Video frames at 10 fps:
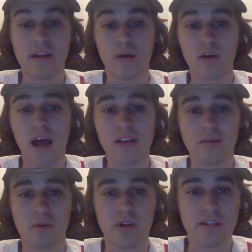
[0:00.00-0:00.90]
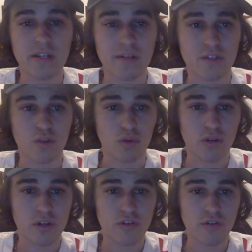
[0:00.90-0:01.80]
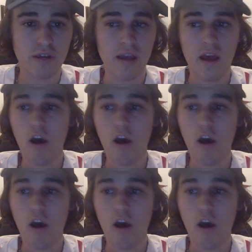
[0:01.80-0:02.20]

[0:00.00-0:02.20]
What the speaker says: Now Kyler Murray did have a shoulder injury.